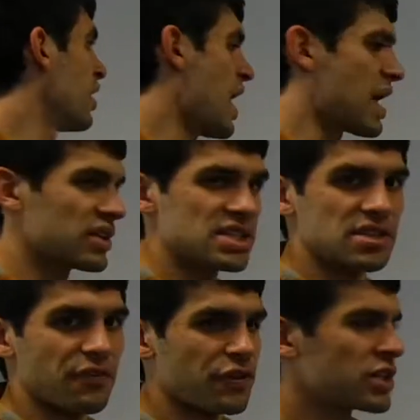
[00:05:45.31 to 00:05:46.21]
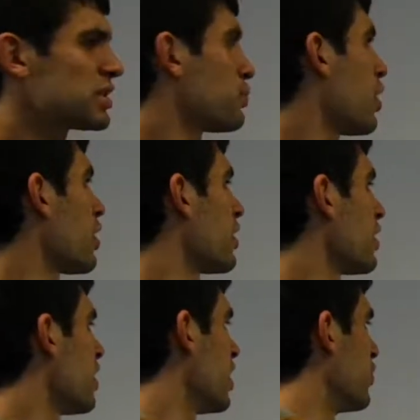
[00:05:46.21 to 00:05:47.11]
at least the first part,
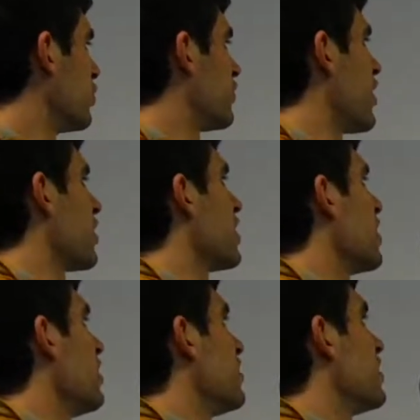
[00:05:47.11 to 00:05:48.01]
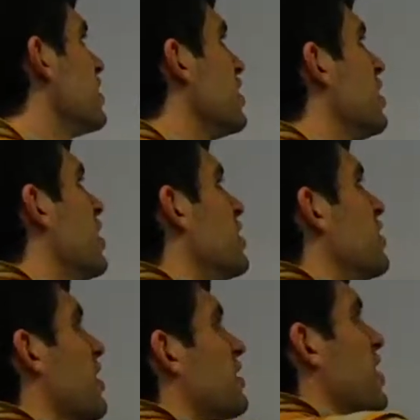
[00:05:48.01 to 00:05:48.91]
it was very easy to
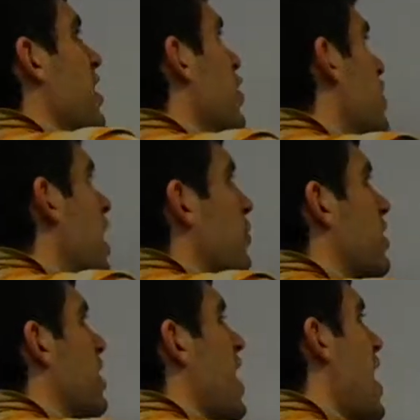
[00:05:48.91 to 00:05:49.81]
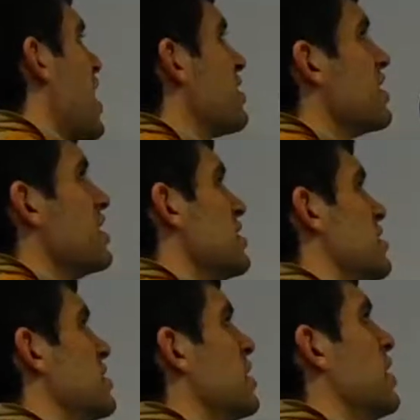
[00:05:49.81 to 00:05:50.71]
just say, okay, we're going to add
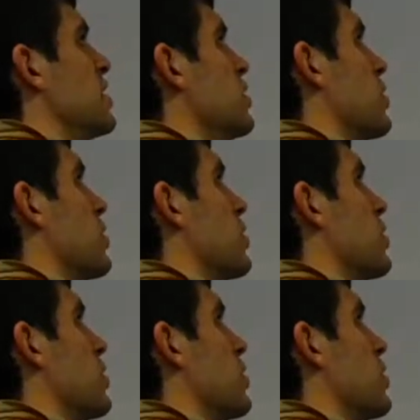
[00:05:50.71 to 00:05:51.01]
these two